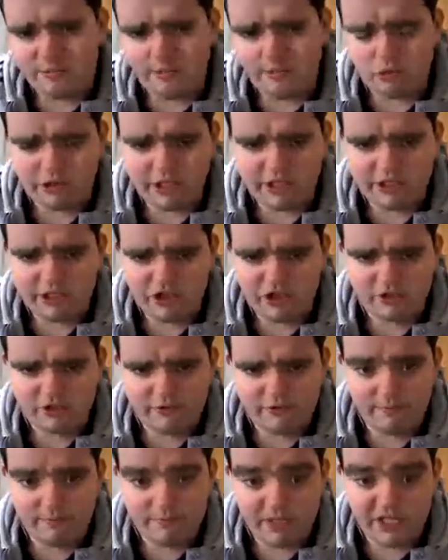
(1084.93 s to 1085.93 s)
mostly just
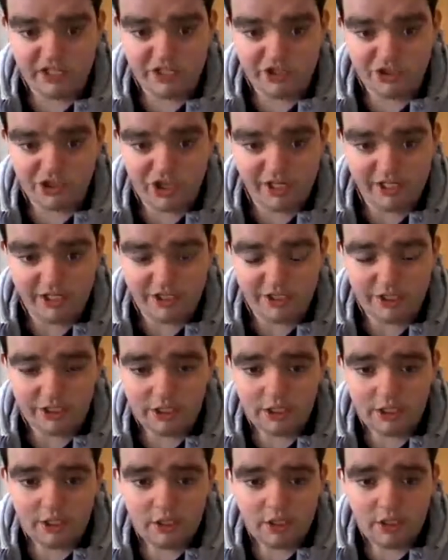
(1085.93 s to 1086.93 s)
from eating shite,
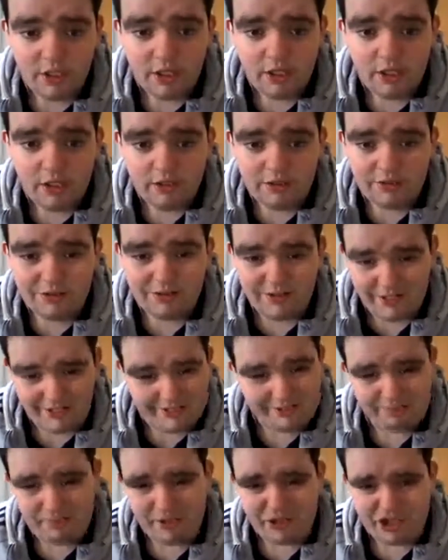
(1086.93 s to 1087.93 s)

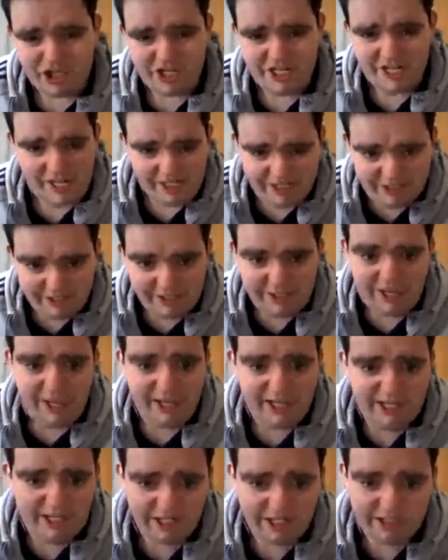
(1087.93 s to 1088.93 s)
especially
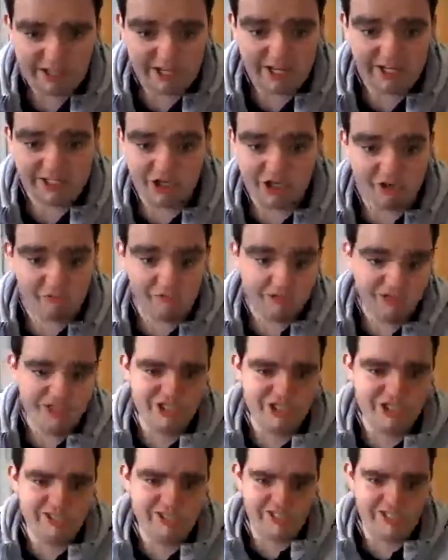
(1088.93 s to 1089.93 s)
yesterday because I had so much
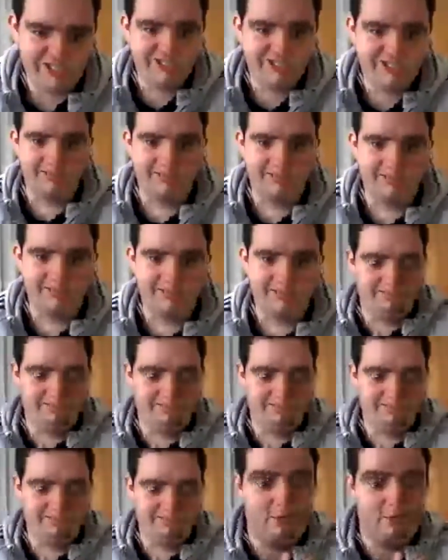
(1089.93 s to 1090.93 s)
shite yesterday, but in
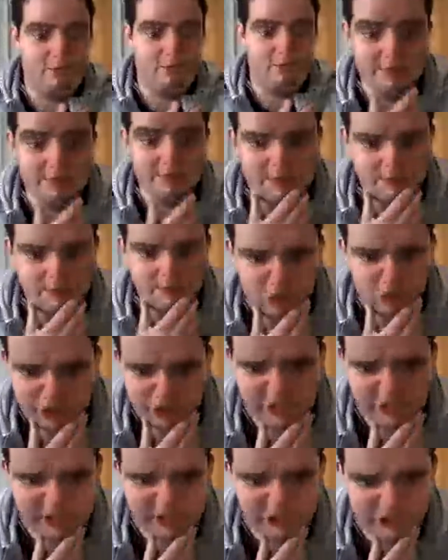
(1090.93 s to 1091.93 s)
specific, I'm eating more shite
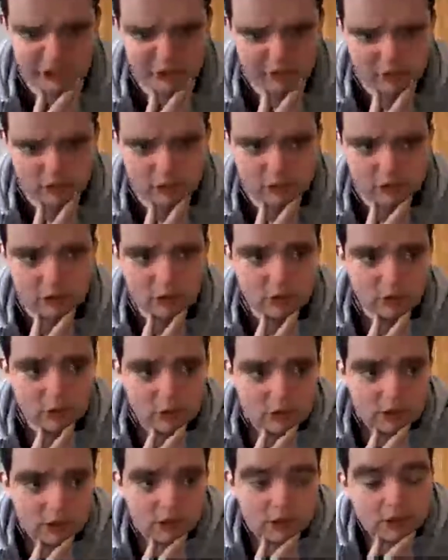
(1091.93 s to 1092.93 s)
in general.
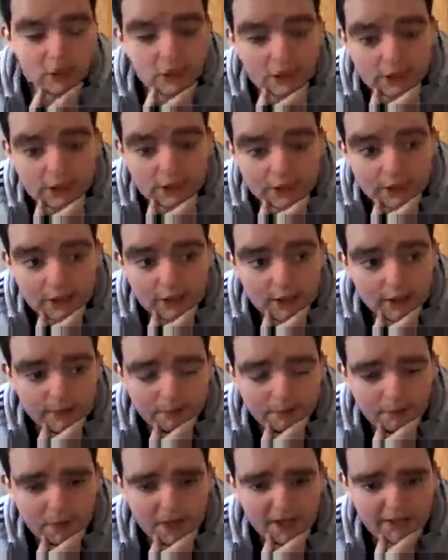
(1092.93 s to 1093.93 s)

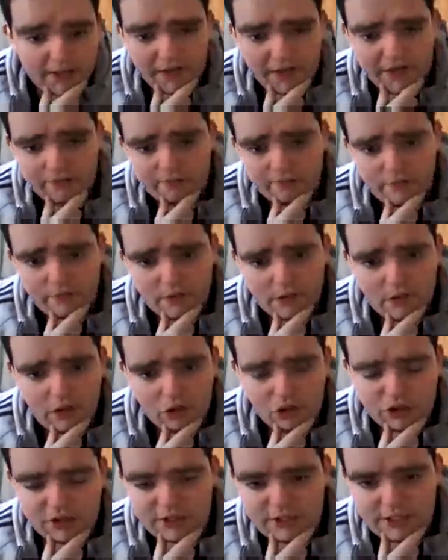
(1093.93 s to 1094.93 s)
But I'm
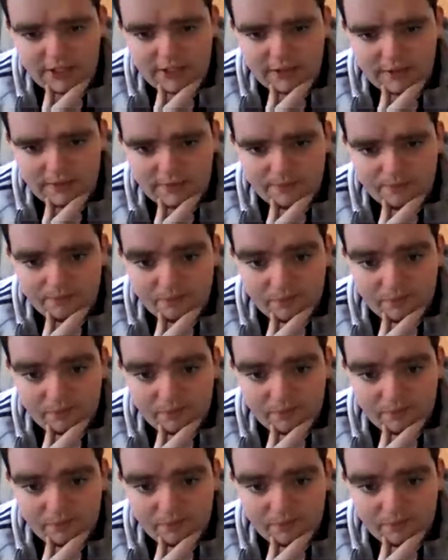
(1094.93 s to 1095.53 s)
noticing,